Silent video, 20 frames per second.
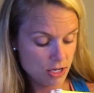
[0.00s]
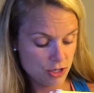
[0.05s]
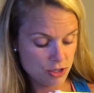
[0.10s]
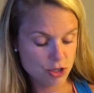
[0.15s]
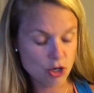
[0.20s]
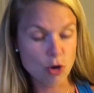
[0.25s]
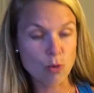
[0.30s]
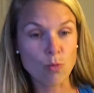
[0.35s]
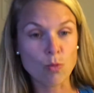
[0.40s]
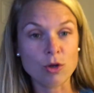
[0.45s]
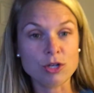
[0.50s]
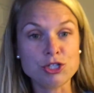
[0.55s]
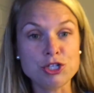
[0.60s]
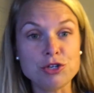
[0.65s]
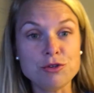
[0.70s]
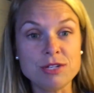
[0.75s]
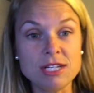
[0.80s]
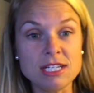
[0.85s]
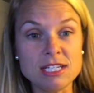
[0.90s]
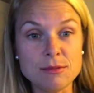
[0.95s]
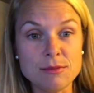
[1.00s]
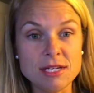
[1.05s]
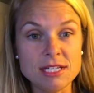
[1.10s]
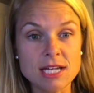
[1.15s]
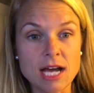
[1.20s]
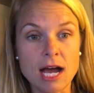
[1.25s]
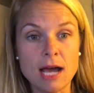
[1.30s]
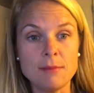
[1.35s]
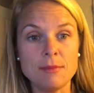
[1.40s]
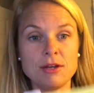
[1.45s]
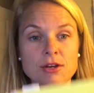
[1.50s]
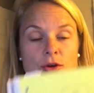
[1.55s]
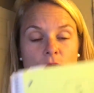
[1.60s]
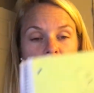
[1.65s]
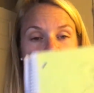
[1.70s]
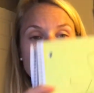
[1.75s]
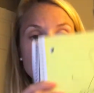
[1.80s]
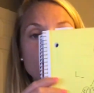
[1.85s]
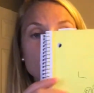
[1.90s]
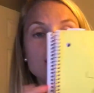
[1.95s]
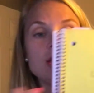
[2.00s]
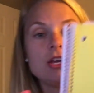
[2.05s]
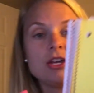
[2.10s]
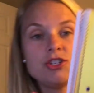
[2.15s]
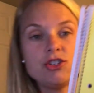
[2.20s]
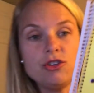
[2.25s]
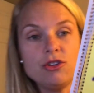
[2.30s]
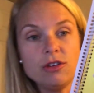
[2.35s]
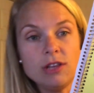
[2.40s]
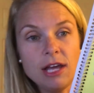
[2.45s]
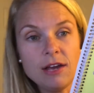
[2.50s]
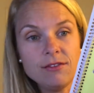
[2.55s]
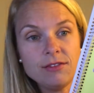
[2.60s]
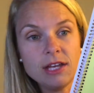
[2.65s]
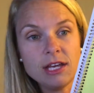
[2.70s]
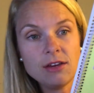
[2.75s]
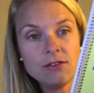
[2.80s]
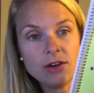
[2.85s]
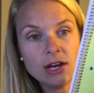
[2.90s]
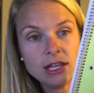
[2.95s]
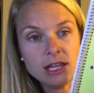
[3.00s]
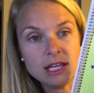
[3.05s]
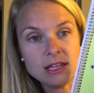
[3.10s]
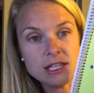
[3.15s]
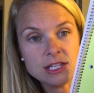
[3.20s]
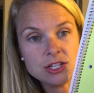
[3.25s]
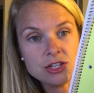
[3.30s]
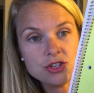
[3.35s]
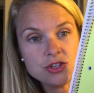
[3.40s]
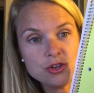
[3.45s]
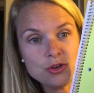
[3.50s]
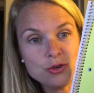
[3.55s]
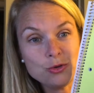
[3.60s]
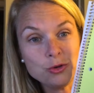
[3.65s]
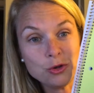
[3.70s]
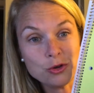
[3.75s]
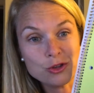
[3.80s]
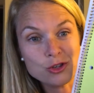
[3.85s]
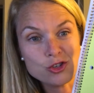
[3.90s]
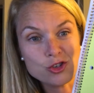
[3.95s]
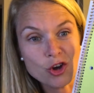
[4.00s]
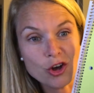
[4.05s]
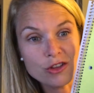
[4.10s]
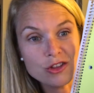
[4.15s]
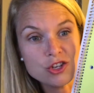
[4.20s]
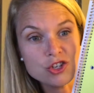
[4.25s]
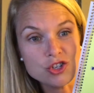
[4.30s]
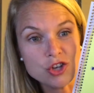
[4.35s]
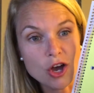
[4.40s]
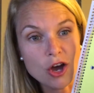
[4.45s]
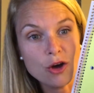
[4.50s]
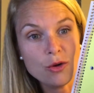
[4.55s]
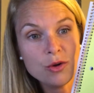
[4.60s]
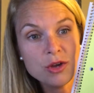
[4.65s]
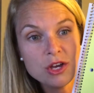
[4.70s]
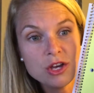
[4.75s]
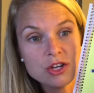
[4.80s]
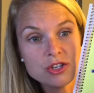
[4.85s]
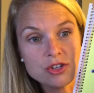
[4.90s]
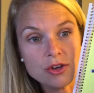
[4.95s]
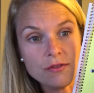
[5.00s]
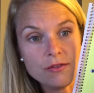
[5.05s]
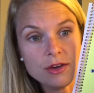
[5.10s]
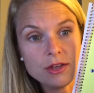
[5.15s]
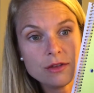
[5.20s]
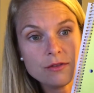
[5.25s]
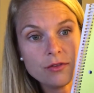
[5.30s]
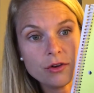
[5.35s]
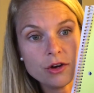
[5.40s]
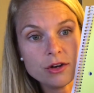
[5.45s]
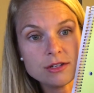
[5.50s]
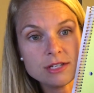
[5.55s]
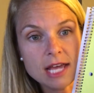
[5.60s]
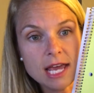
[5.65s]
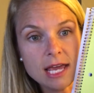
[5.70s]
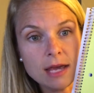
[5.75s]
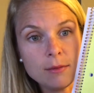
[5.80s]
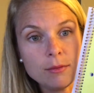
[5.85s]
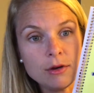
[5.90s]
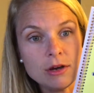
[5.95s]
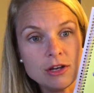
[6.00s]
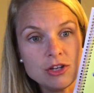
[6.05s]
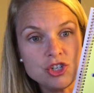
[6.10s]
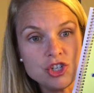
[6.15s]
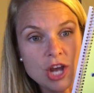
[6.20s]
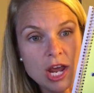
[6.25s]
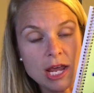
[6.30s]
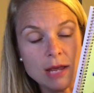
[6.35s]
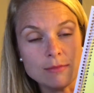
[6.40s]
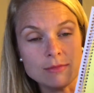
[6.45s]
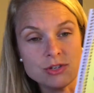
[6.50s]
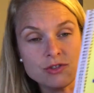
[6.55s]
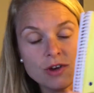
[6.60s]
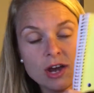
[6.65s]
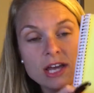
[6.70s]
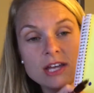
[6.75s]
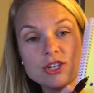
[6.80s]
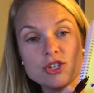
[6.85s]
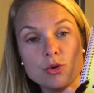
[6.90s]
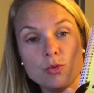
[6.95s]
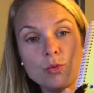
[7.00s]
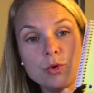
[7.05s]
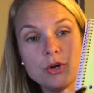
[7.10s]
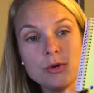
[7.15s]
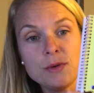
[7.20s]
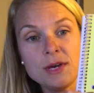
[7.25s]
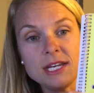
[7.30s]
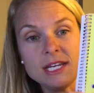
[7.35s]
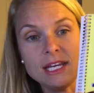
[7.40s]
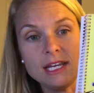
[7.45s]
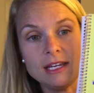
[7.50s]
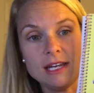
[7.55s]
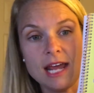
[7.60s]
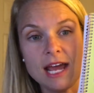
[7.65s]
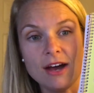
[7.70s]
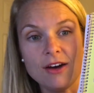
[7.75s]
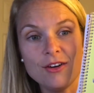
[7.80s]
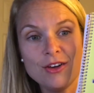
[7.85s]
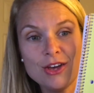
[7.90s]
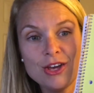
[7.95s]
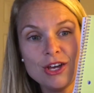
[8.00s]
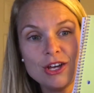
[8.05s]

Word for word: So what do you need to be diamond, okay? So your left leg and right leg, this is you. You're the star of the show. Sophia the first, Amber, James, right? So what do we need now?